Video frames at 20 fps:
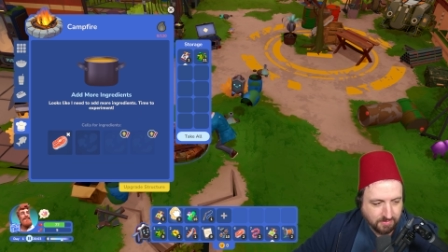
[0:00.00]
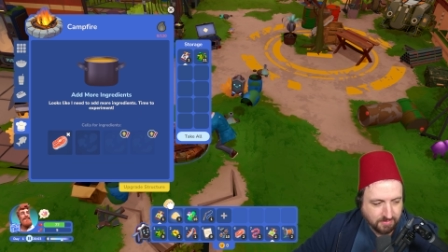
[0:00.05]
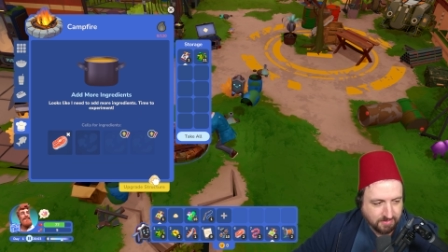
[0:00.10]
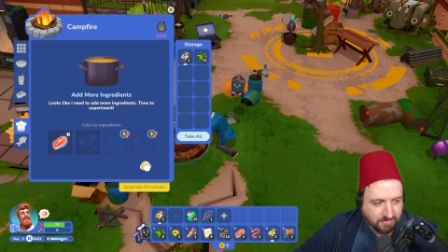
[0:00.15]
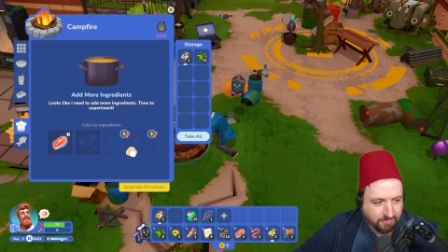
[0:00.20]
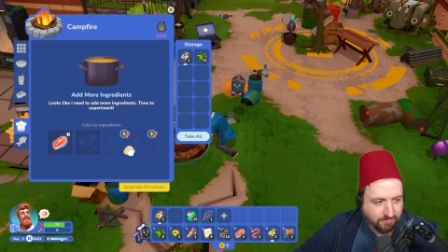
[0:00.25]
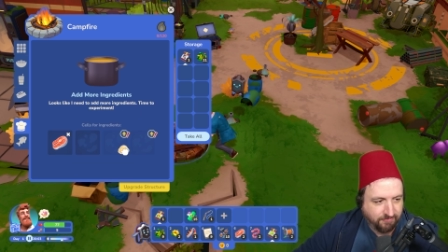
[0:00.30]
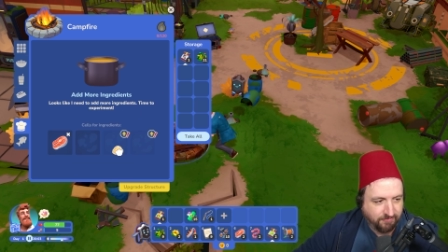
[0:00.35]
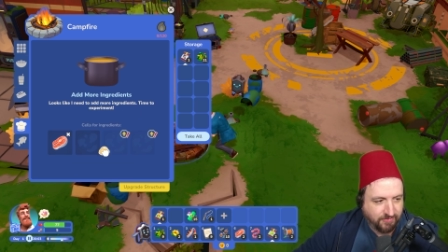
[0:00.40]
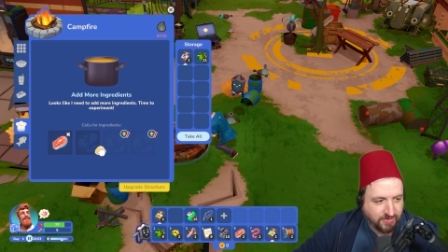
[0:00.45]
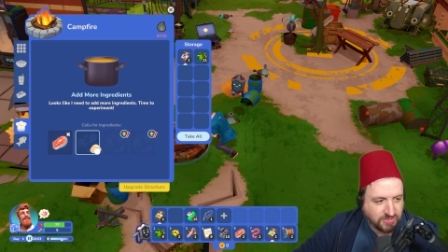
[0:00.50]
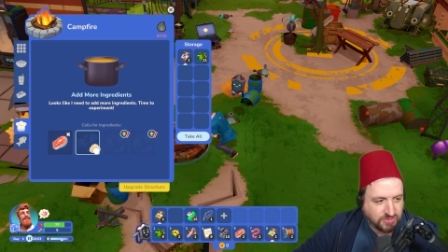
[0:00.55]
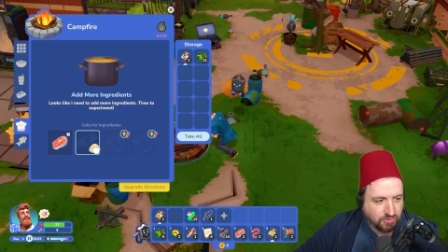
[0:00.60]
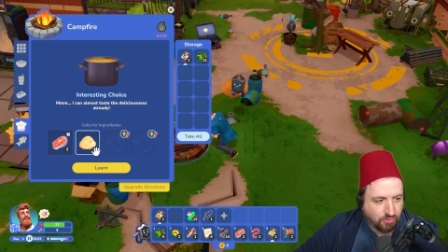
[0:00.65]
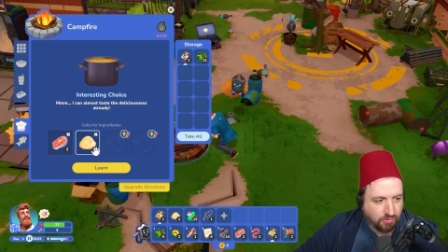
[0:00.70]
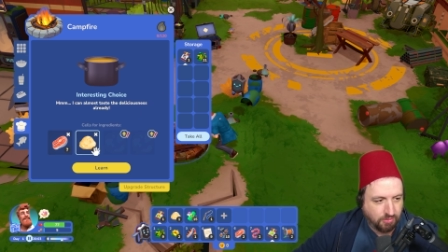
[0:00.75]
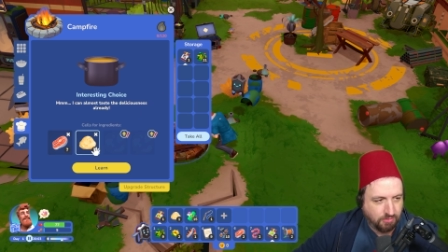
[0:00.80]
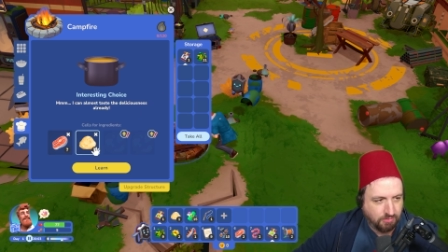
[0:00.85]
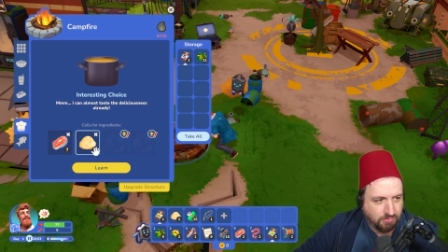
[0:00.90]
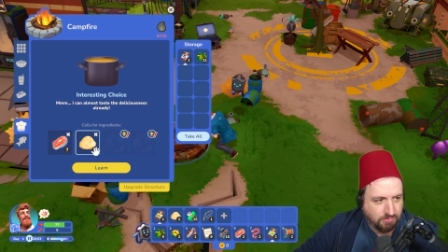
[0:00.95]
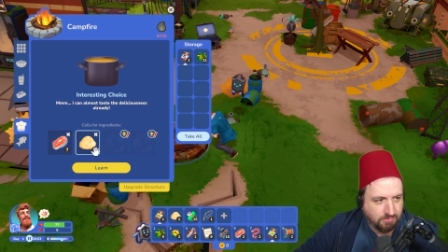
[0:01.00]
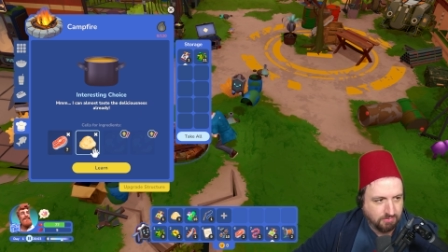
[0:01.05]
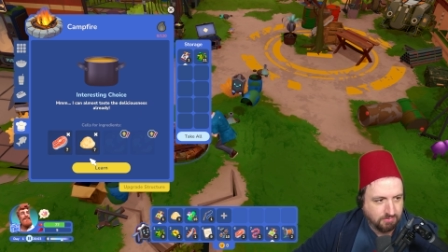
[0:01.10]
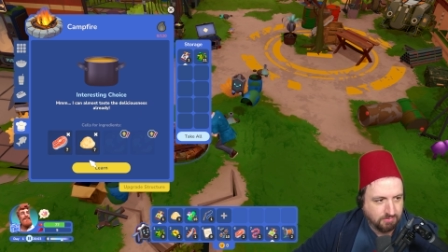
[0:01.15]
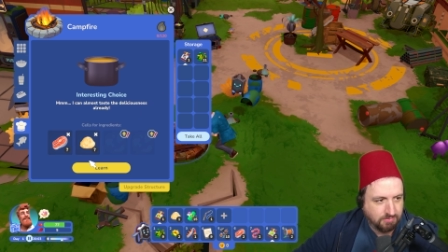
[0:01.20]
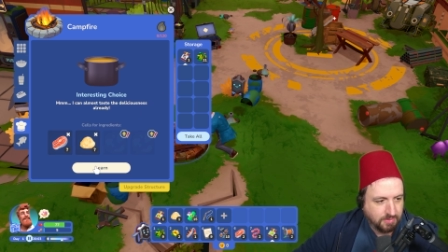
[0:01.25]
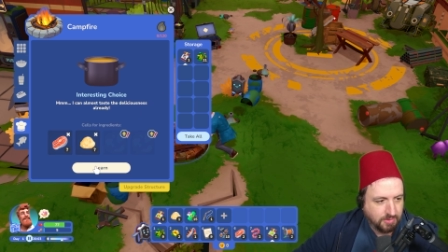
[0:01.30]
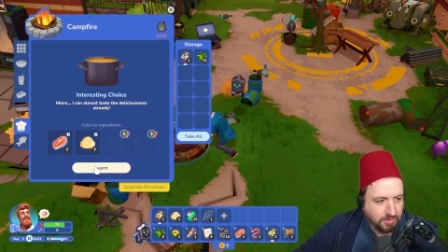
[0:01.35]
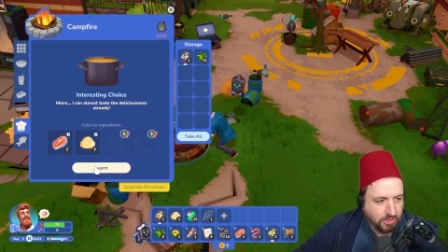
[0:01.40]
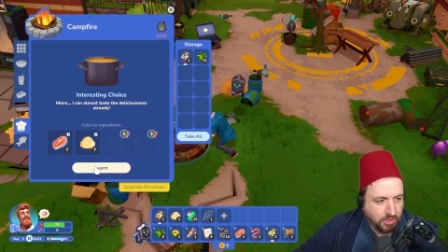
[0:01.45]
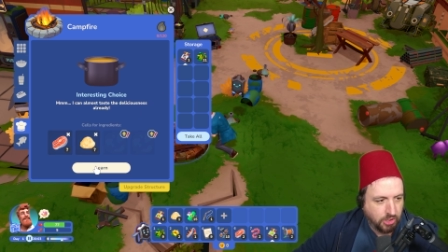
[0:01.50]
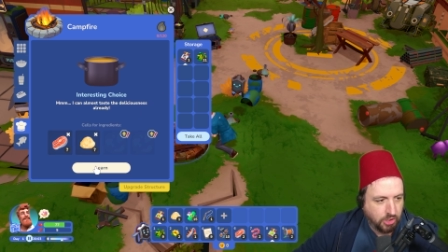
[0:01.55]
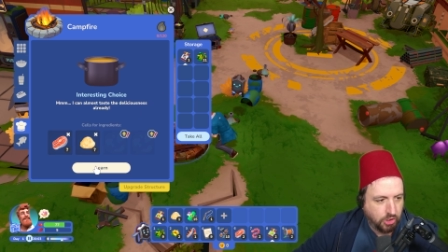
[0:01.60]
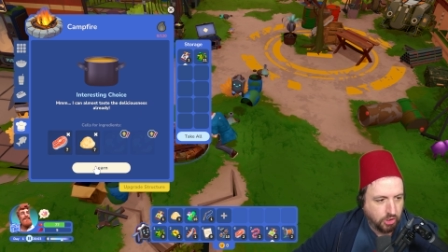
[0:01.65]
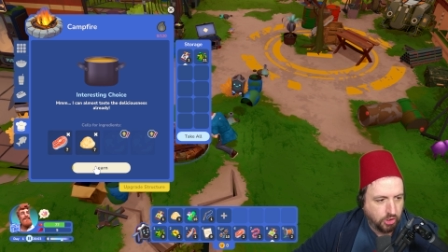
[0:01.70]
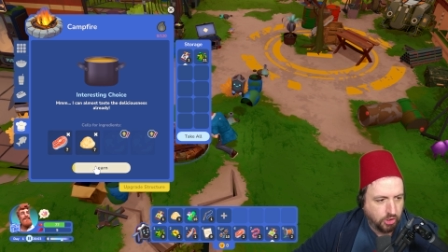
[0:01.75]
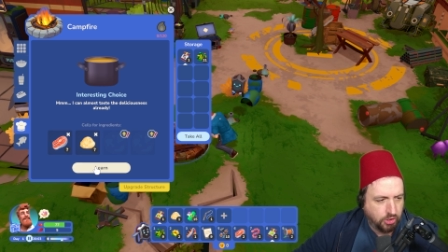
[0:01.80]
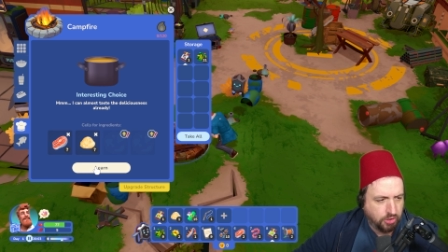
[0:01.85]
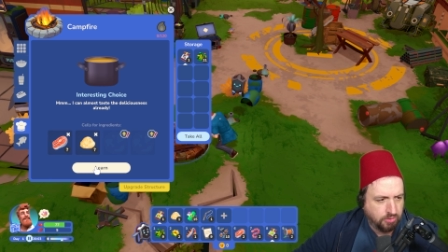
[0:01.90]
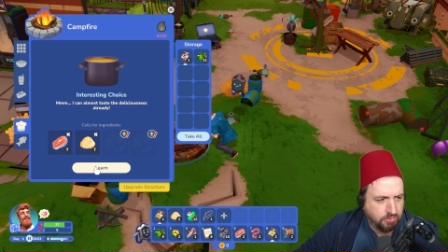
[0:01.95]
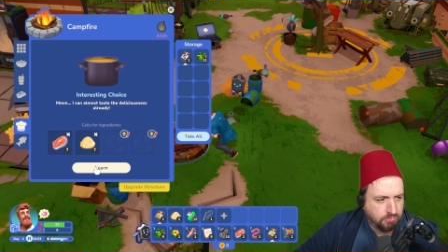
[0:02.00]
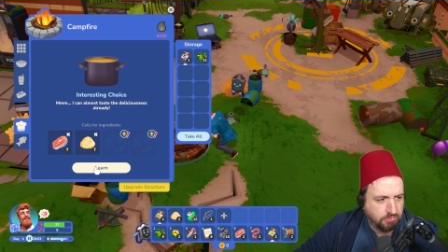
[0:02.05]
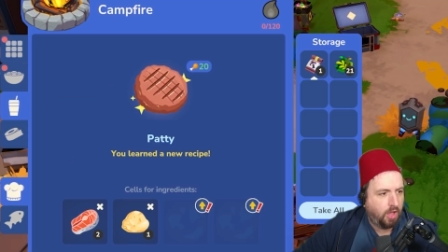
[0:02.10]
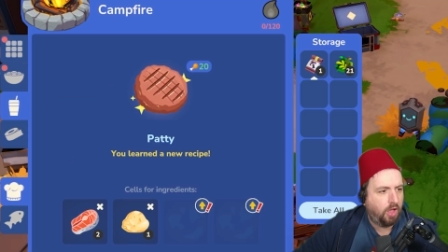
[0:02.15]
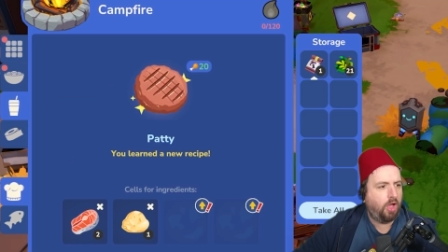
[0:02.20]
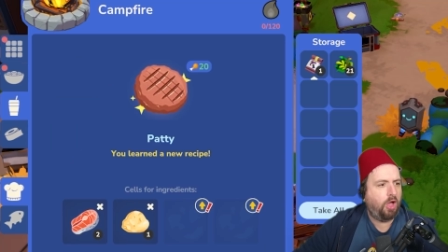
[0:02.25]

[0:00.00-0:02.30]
Some fish oil, learn.